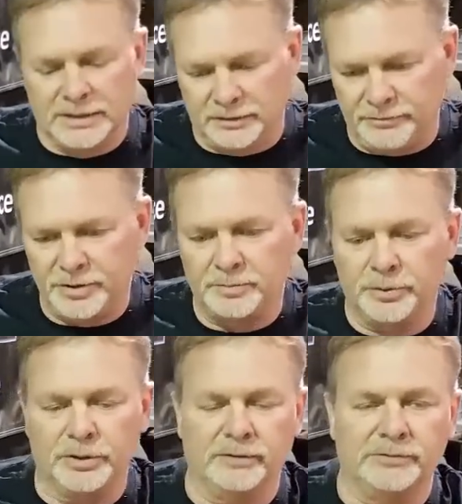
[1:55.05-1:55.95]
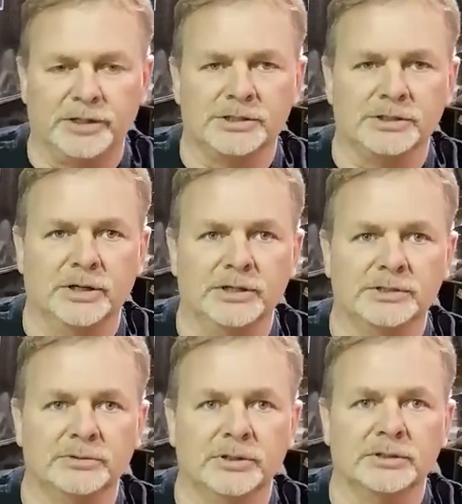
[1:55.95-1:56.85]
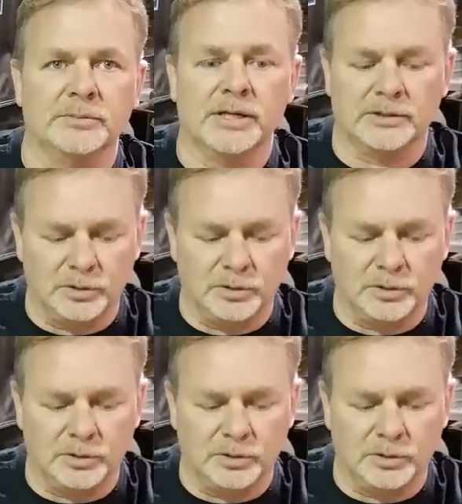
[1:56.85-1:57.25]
If you can put enough tension onto it to make the